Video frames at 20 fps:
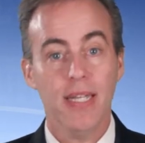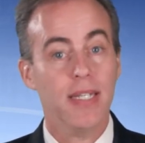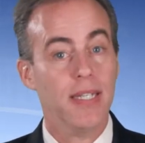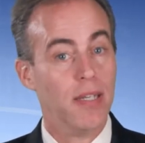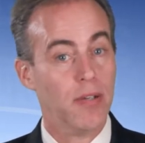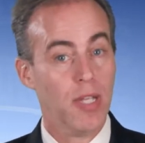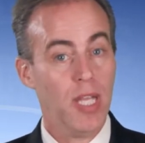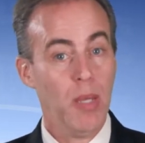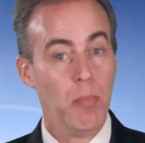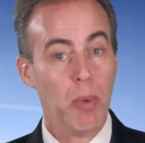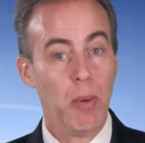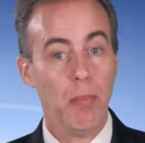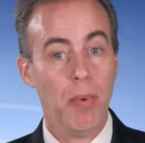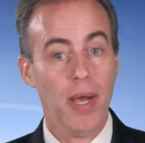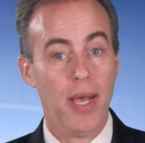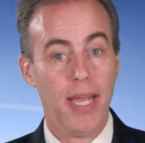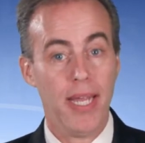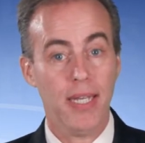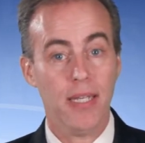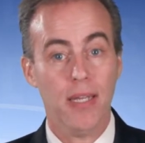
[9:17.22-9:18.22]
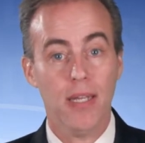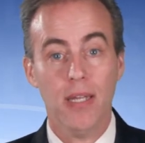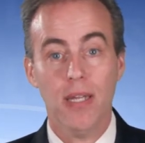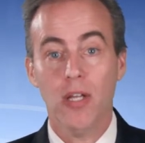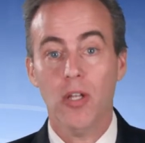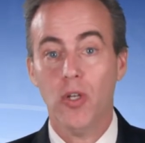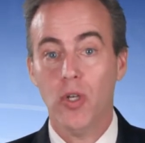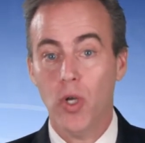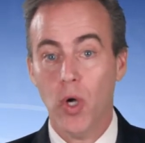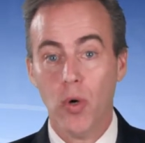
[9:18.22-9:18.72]
Now keep in mind,
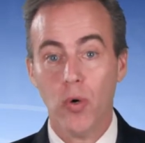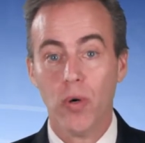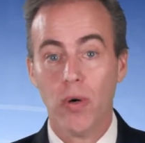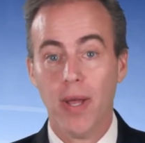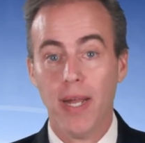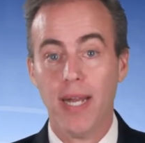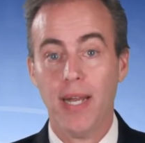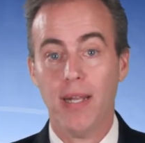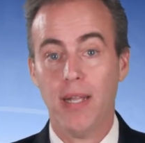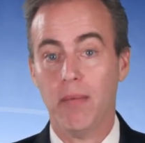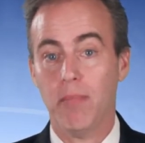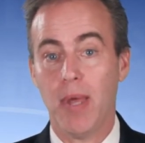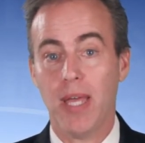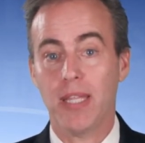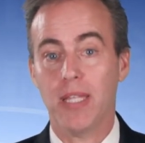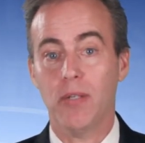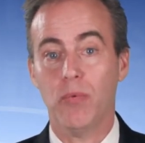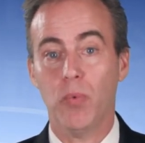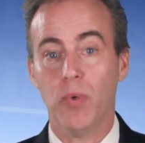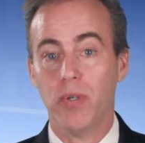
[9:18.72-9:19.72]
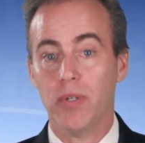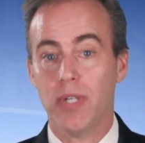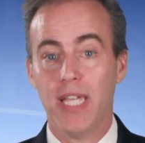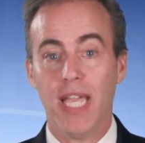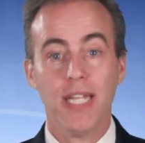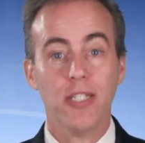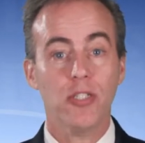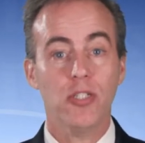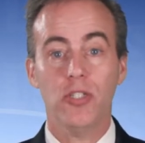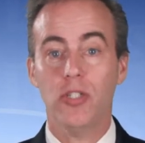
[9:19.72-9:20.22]
no crediting method will
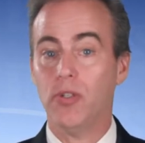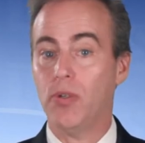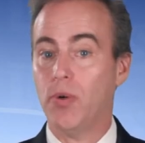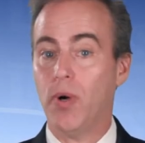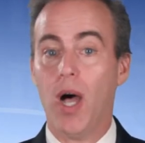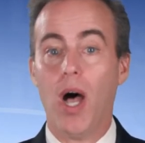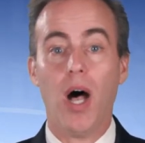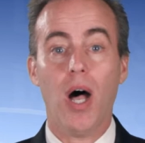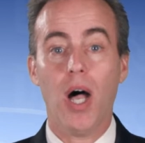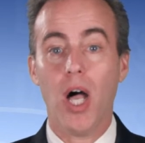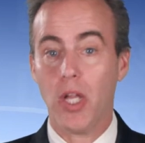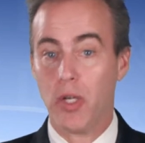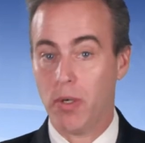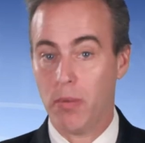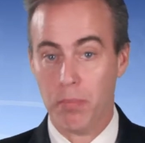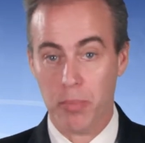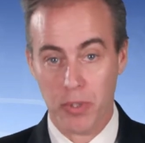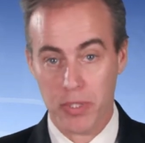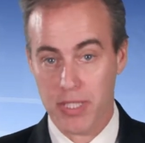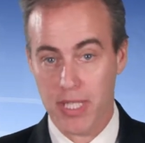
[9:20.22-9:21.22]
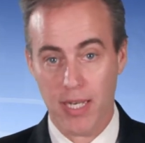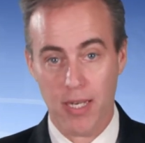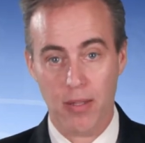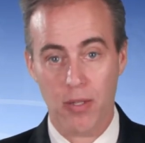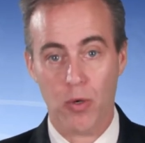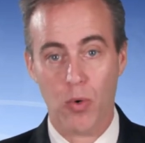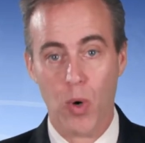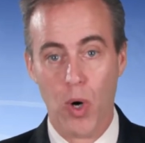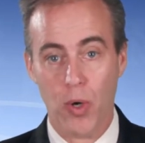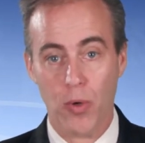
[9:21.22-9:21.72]
get you 100% of the
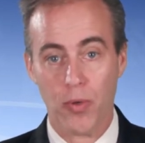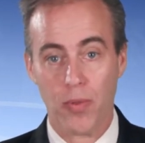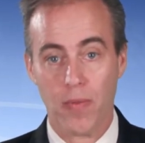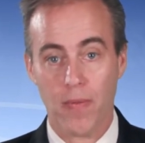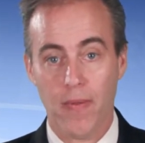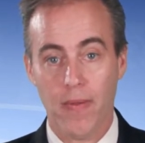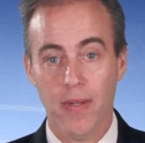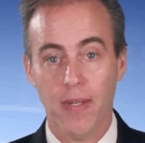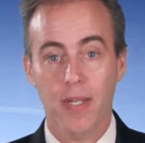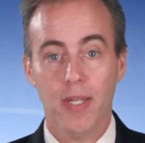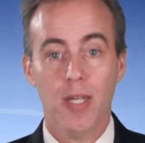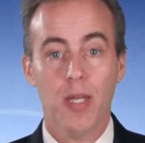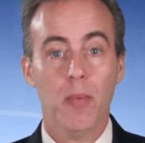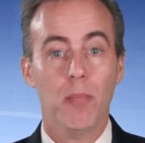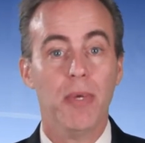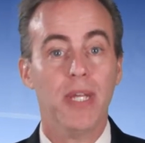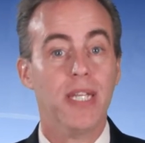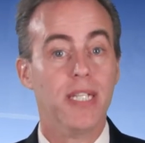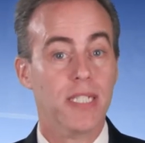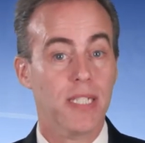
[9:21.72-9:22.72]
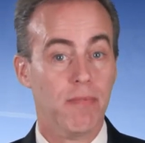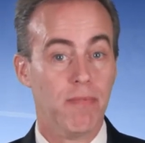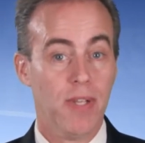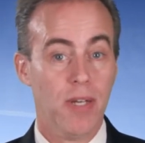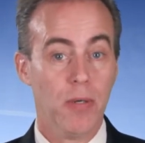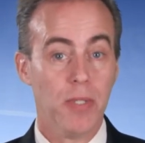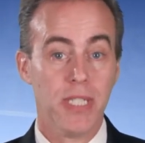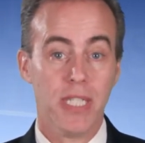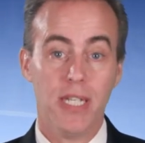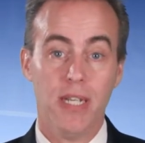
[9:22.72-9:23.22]
growth. Because if
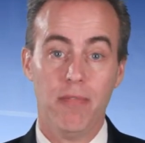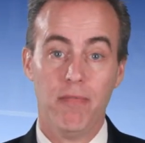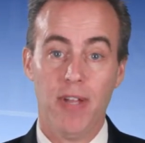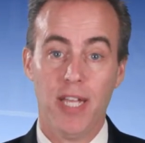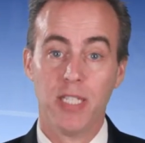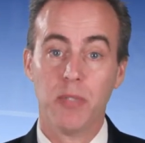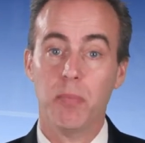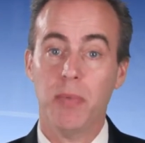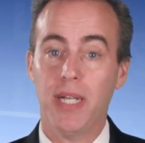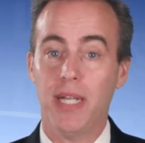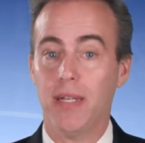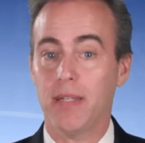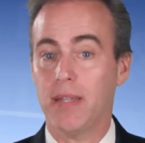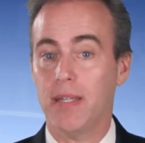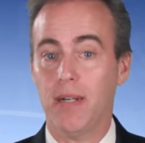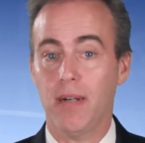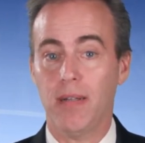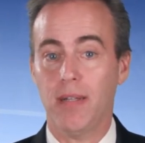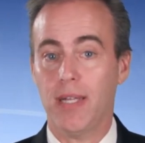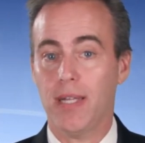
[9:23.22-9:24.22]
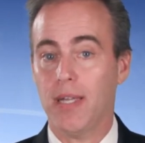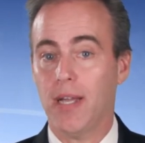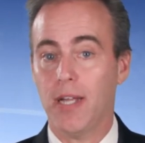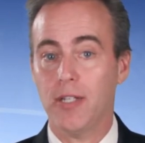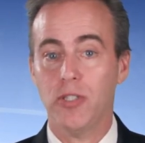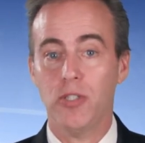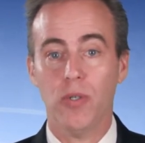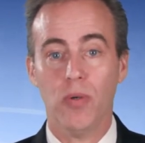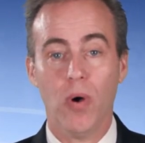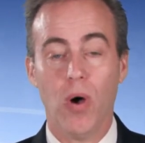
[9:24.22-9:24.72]
there is an investment out there that
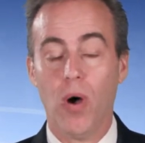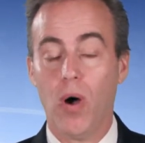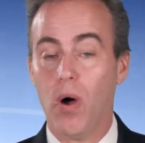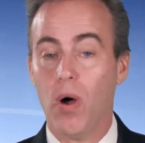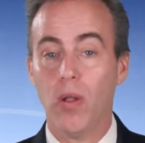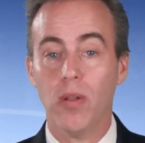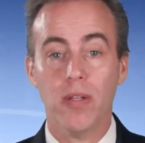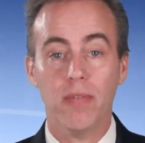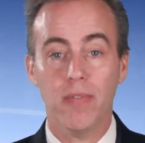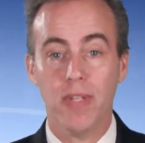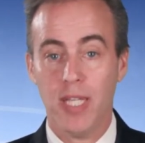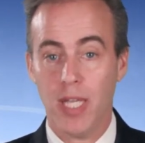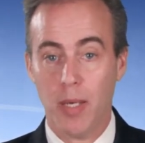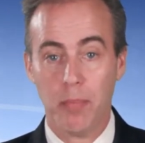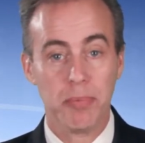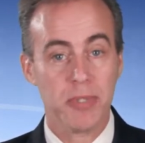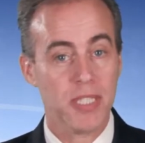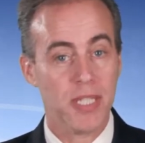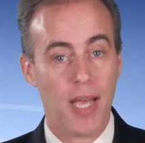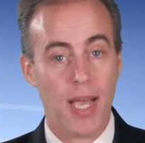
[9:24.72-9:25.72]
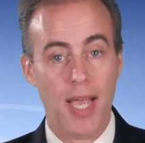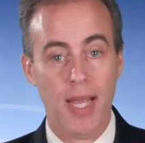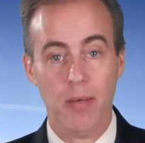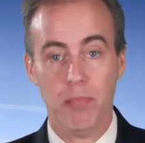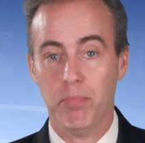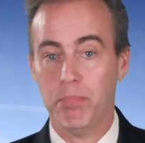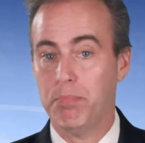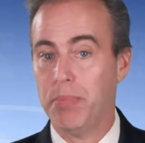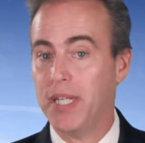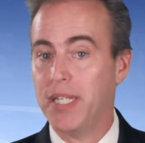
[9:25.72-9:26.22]
got you all of the upside,
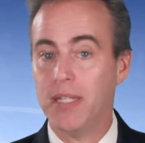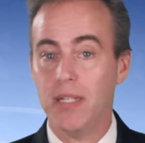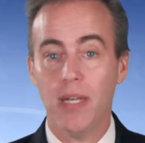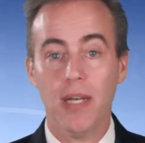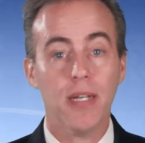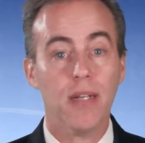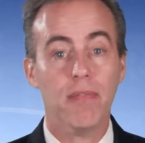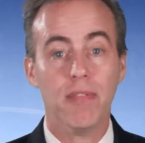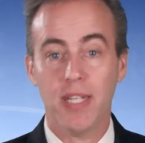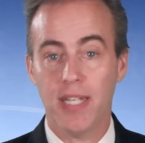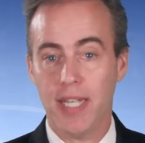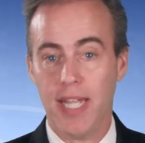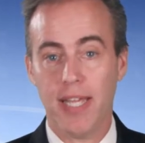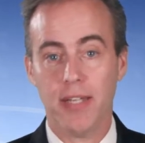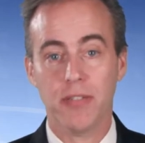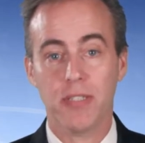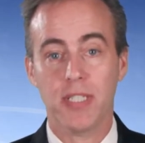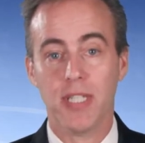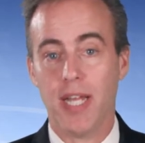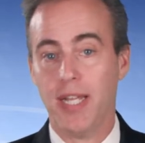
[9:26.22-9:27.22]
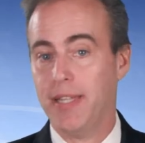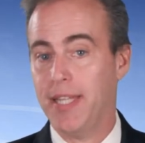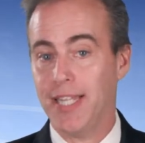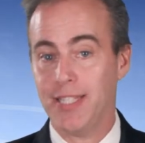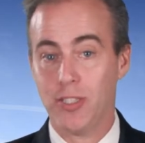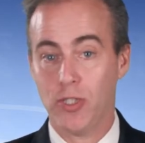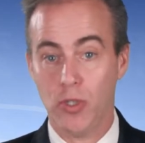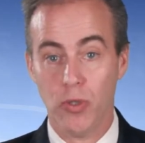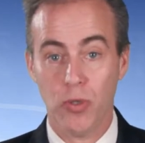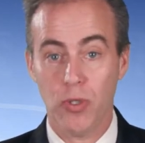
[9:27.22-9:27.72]
but none of the downside,
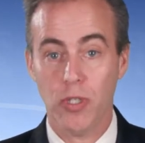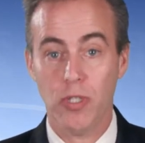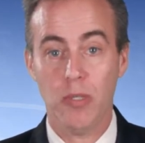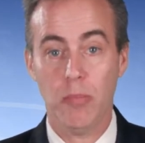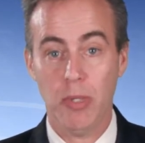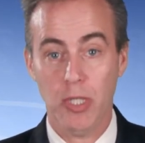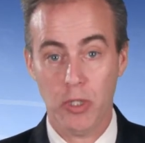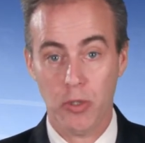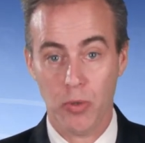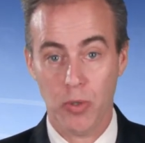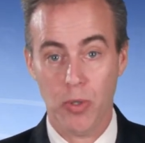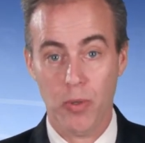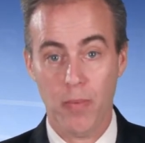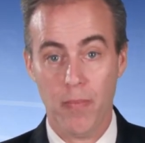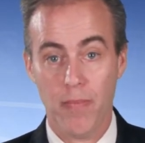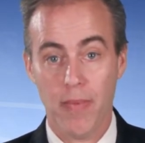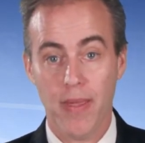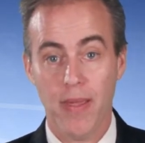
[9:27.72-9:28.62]
that's too good to be true.